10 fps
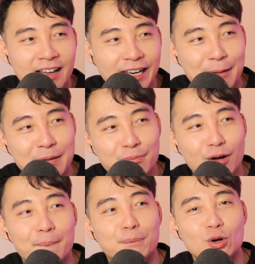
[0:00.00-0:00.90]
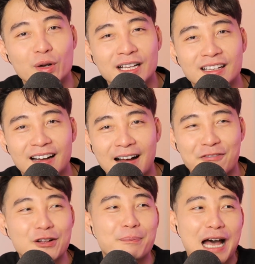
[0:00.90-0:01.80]
And then people are booing
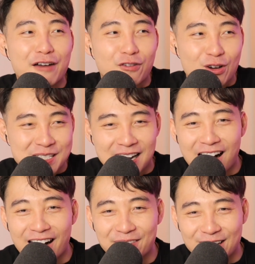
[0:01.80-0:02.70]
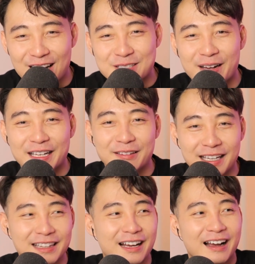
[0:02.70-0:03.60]
I feel bad for Scar because when he
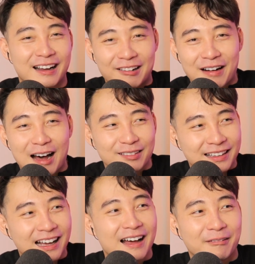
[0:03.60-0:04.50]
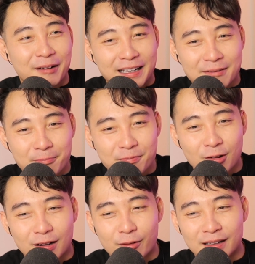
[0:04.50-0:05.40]
did the crowd, what do
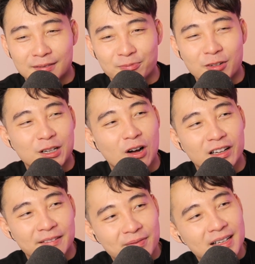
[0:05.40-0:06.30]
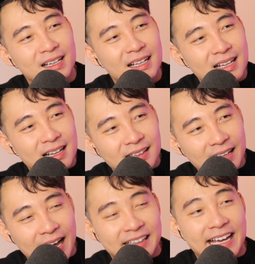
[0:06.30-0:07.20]
you call it?
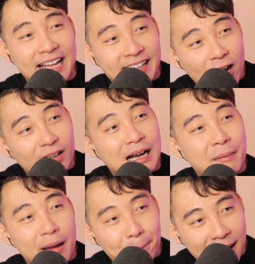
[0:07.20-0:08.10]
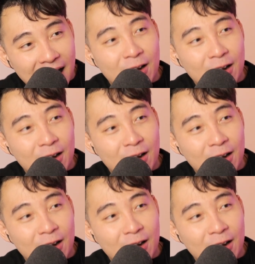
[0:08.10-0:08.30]
At the end, they all come out and bow.